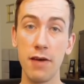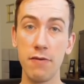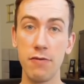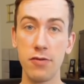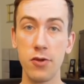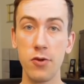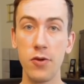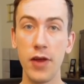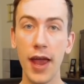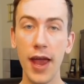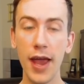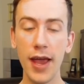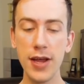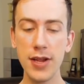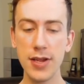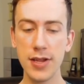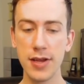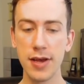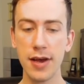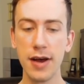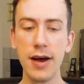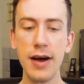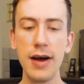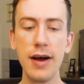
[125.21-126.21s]
through 8.
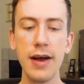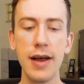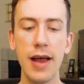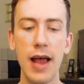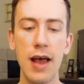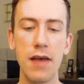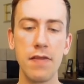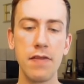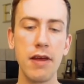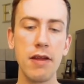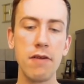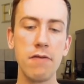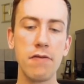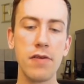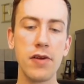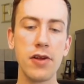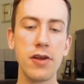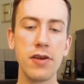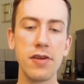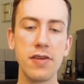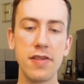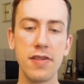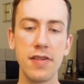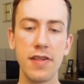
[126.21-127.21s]
And then for
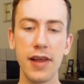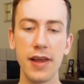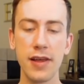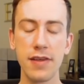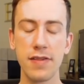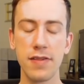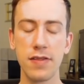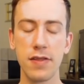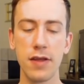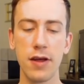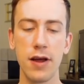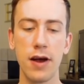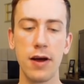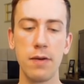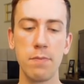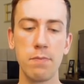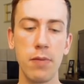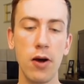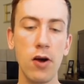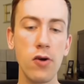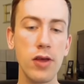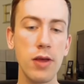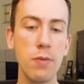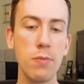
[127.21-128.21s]
your 6th
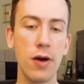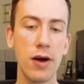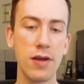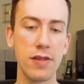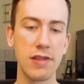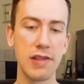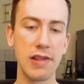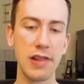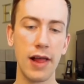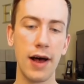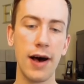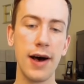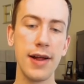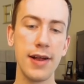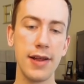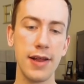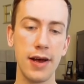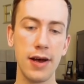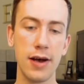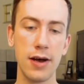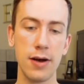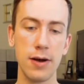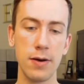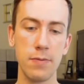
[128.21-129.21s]
Pokemon slot,
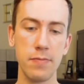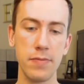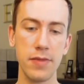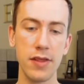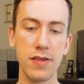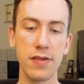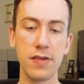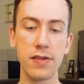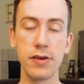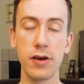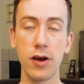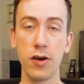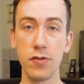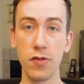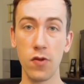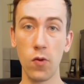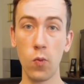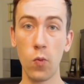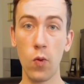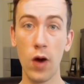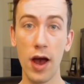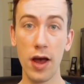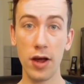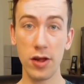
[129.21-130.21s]
this is called the
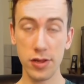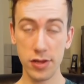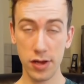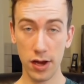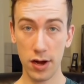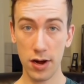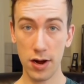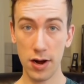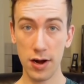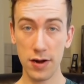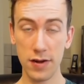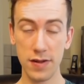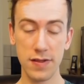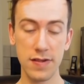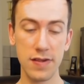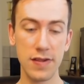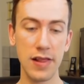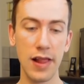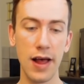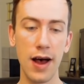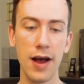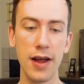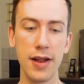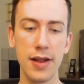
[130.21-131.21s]
wild card
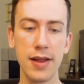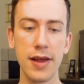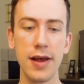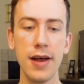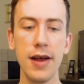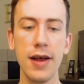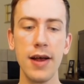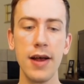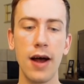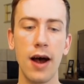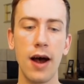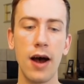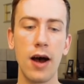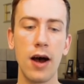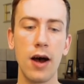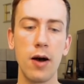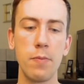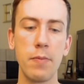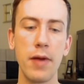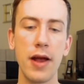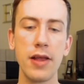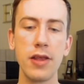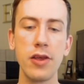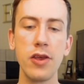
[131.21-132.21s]
slot,
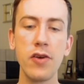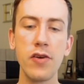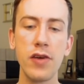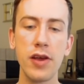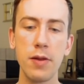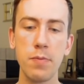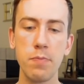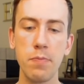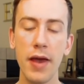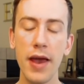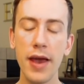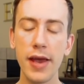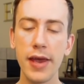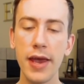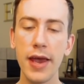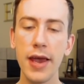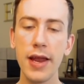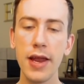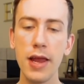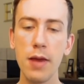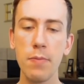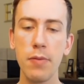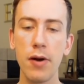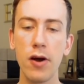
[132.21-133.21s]
and you can pick
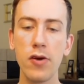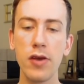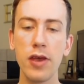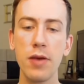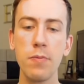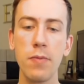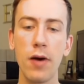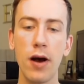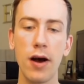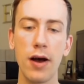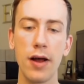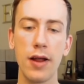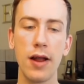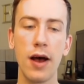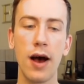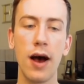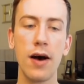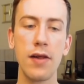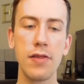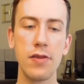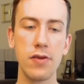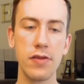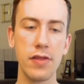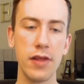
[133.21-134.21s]
any Pokemon
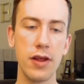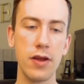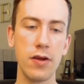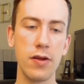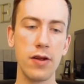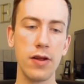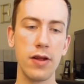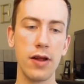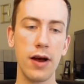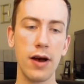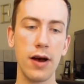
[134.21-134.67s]
other than